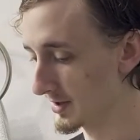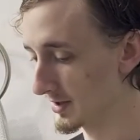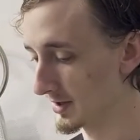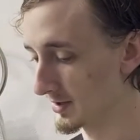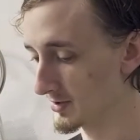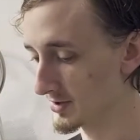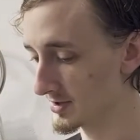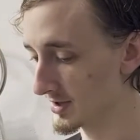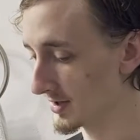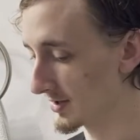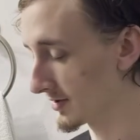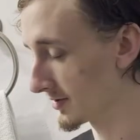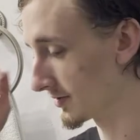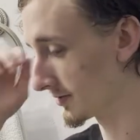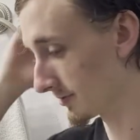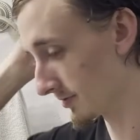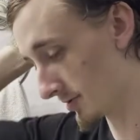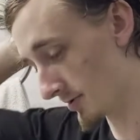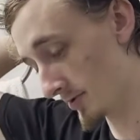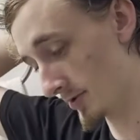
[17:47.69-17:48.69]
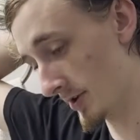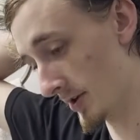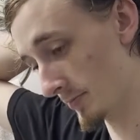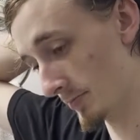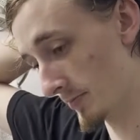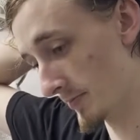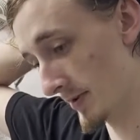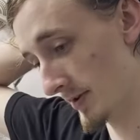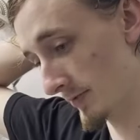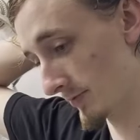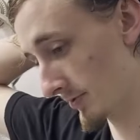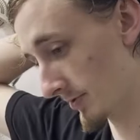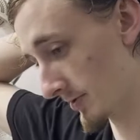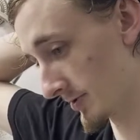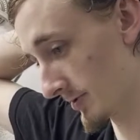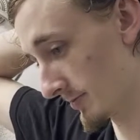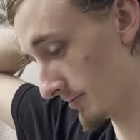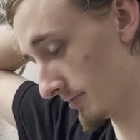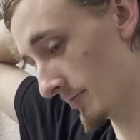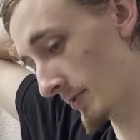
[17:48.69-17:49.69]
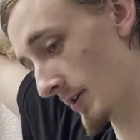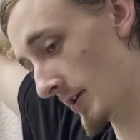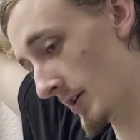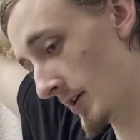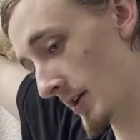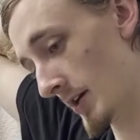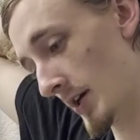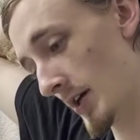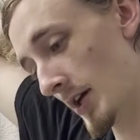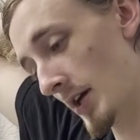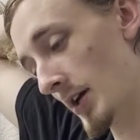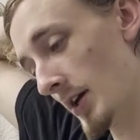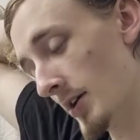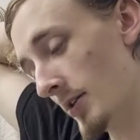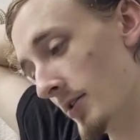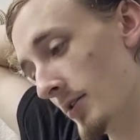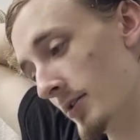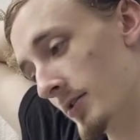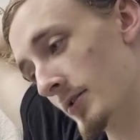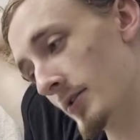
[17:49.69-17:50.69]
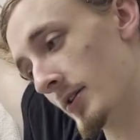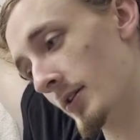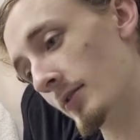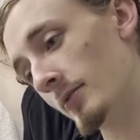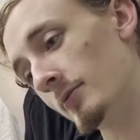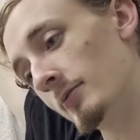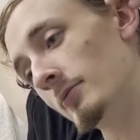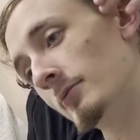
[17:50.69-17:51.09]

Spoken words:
I just had to turn it up a bit for some areas that